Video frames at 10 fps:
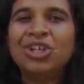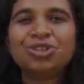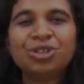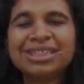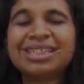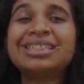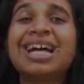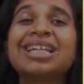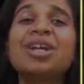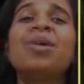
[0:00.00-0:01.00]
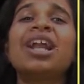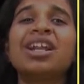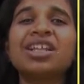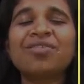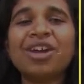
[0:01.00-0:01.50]
So this is nothing but
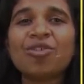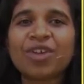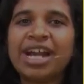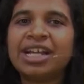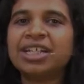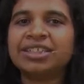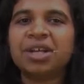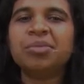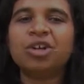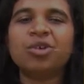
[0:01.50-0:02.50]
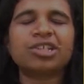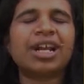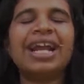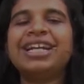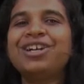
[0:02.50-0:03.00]
another way of writing the same
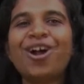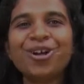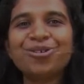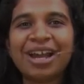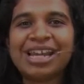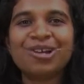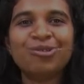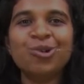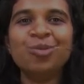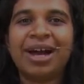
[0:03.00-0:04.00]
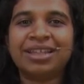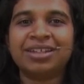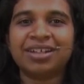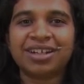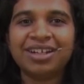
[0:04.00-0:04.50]
equation. I did not do any cool math
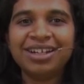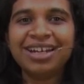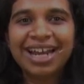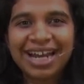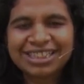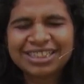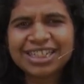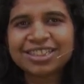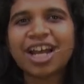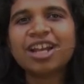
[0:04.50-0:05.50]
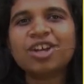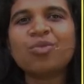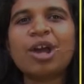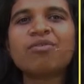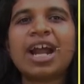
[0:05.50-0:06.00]
here. It is just
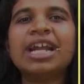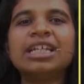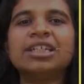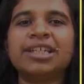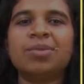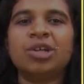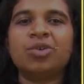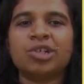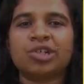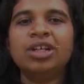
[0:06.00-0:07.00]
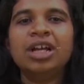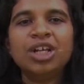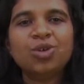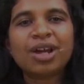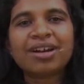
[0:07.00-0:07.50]
another way of writing the same equation.
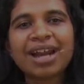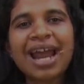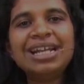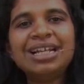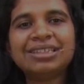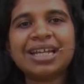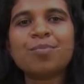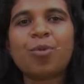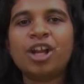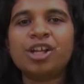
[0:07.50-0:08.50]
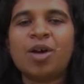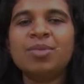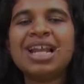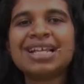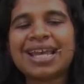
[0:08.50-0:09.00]
You can write the same
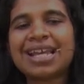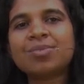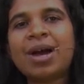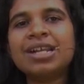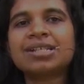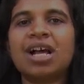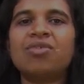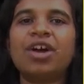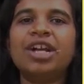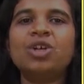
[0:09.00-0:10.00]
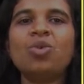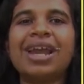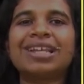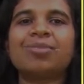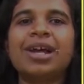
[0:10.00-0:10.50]
polynomial as x minus alpha into
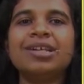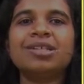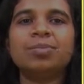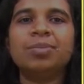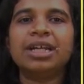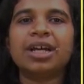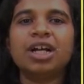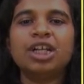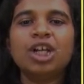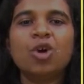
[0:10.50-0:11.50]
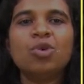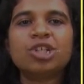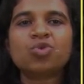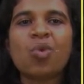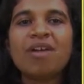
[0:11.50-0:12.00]
x minus beta.
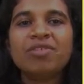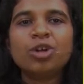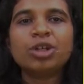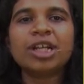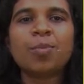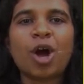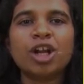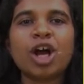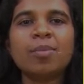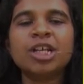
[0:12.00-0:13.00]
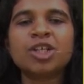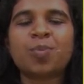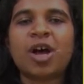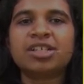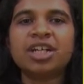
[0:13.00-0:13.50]
Which is why we know that the polynomial is
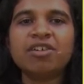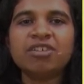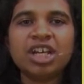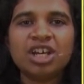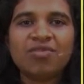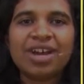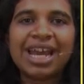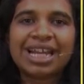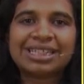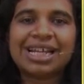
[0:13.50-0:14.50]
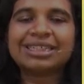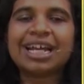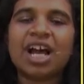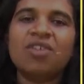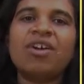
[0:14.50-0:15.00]
positive when x less
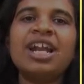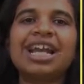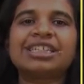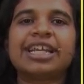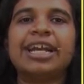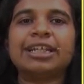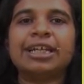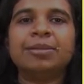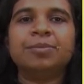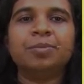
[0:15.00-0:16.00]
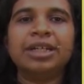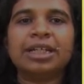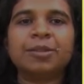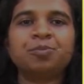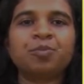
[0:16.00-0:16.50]
than alpha and x greater than beta.